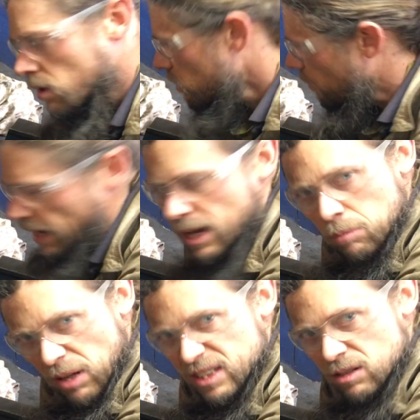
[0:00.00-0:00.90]
the
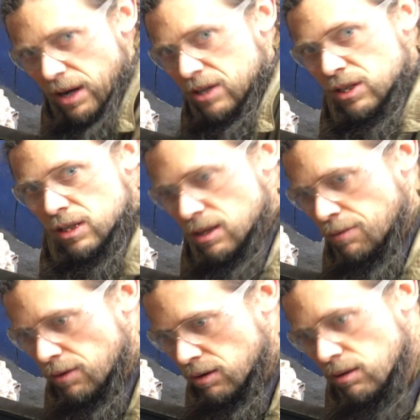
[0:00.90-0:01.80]
backing plates are actually
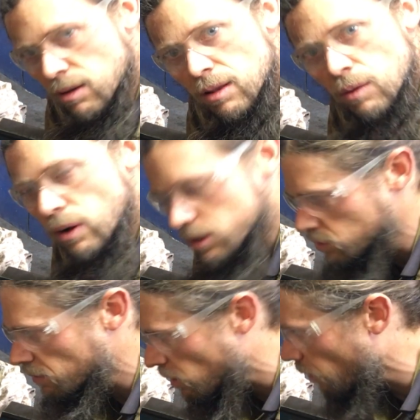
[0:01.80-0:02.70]
different than the
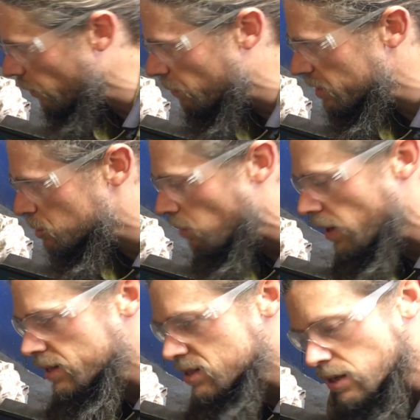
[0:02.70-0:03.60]
ones we've got that are
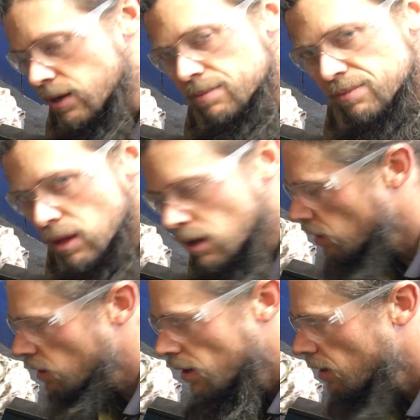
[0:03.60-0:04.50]
resprayed, so
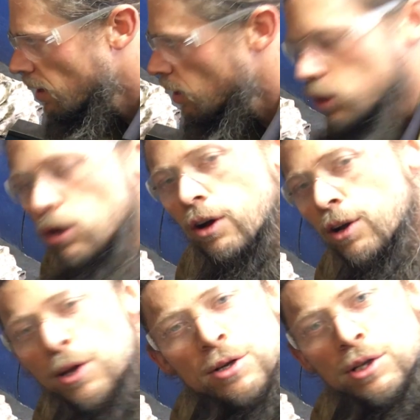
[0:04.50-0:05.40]
not
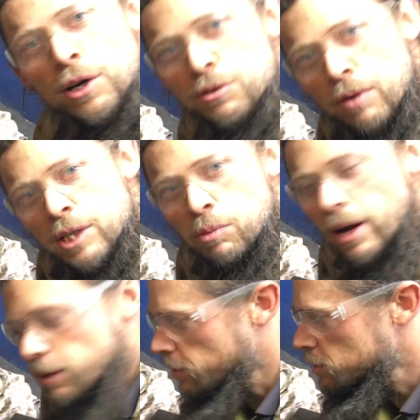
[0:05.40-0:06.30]
gonna use those
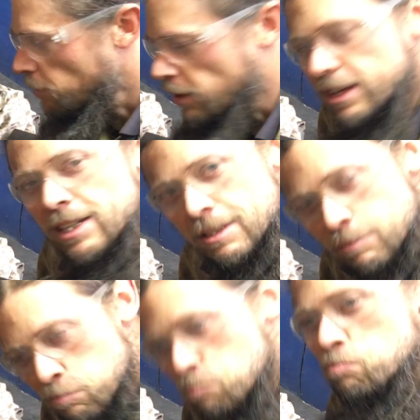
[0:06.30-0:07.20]
resprayed ones of Ollie's.
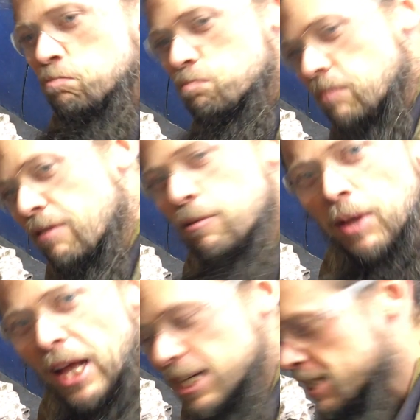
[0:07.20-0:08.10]
They're from a late